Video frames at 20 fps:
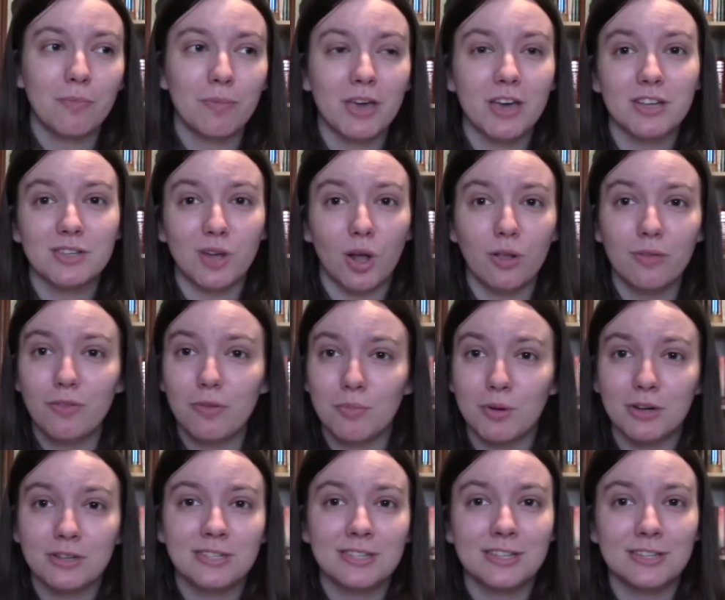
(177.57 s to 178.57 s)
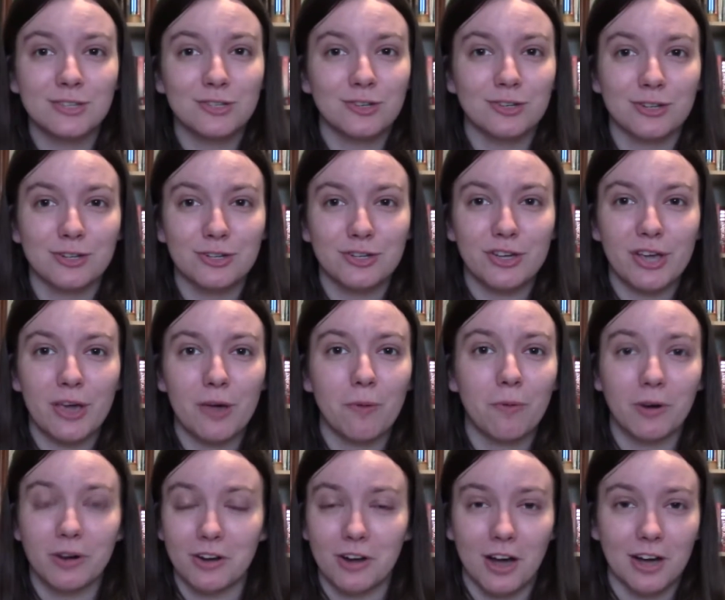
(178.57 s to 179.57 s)
because all the books in this trilogy
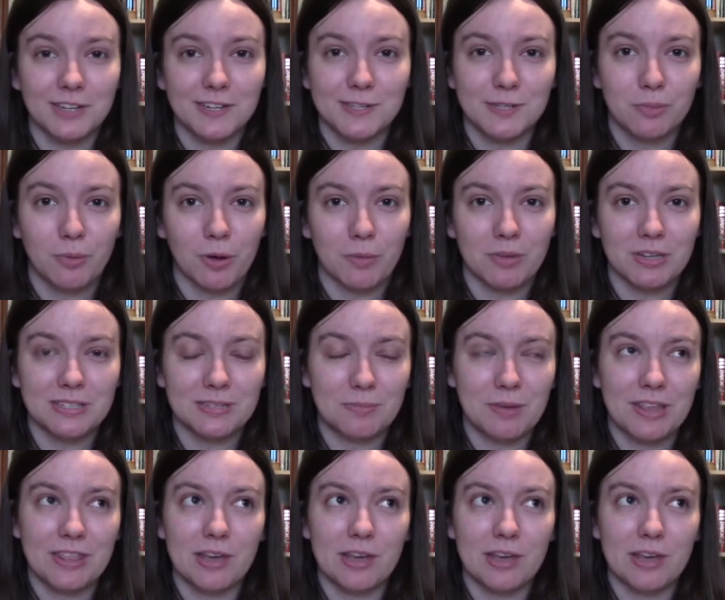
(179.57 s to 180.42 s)
were not disappointments to me.